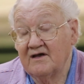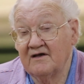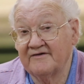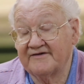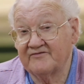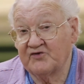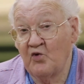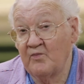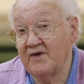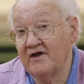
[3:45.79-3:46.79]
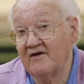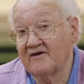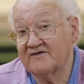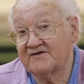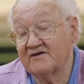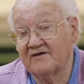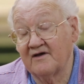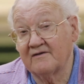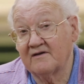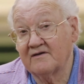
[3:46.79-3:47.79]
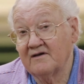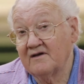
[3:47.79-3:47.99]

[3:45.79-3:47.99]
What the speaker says: is the Zoom meetings that